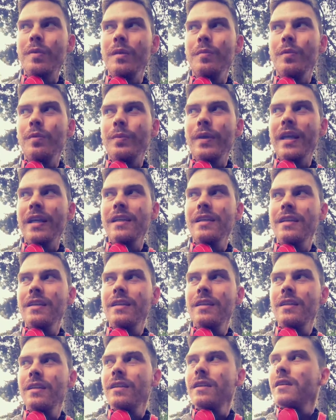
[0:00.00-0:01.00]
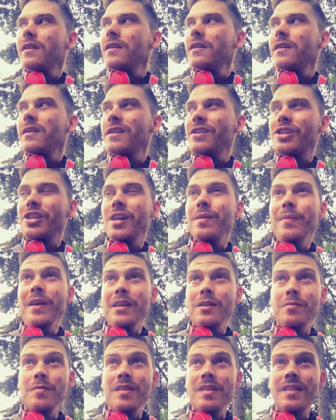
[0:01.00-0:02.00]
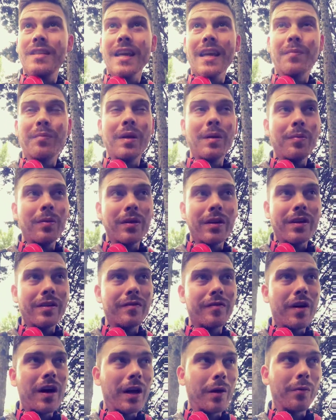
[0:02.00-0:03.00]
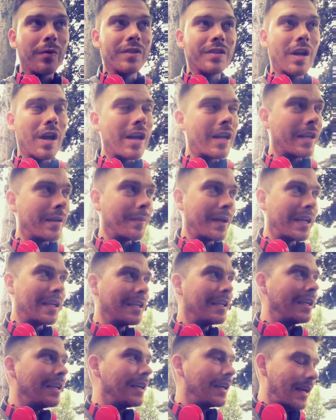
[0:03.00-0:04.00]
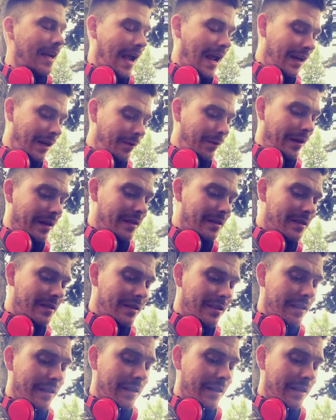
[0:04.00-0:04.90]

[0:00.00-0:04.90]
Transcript: people, man? Shit makes me sick. People are fucking retarded, man. Anyways,